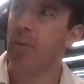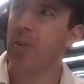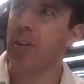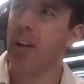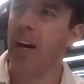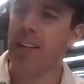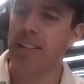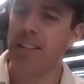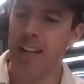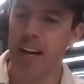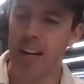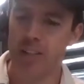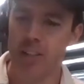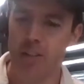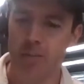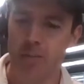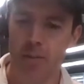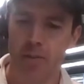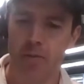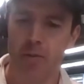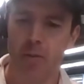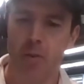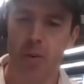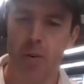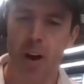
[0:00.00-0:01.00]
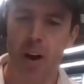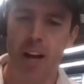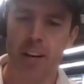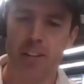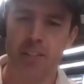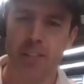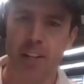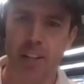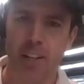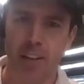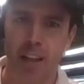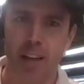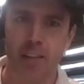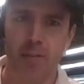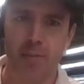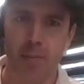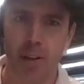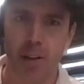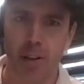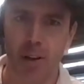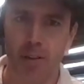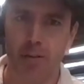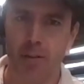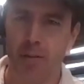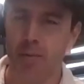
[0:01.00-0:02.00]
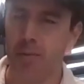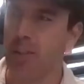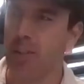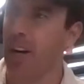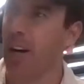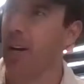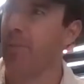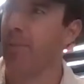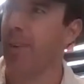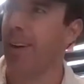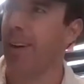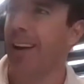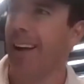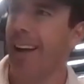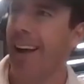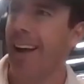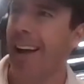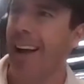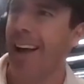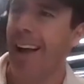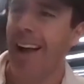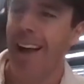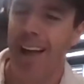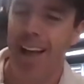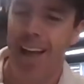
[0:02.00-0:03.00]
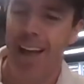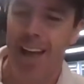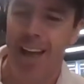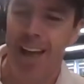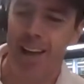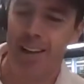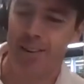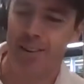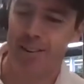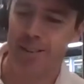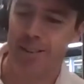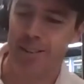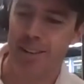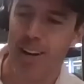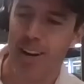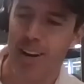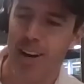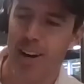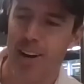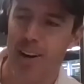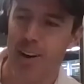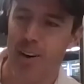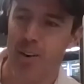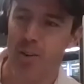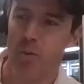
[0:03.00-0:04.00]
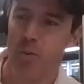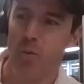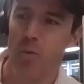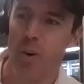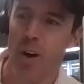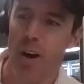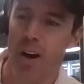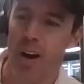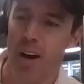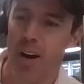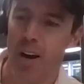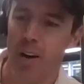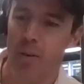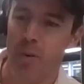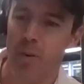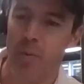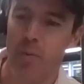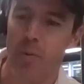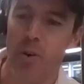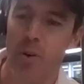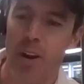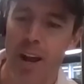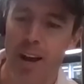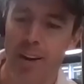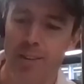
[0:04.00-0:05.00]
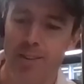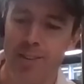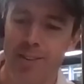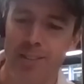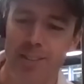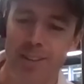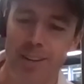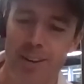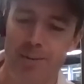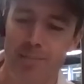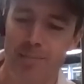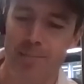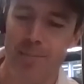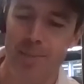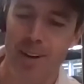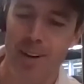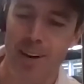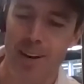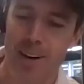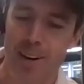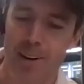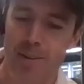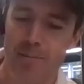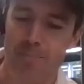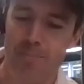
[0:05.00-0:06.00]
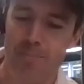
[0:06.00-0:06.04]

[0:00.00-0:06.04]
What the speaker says: couple of nights actually before I actually left my law firm job, and we put out some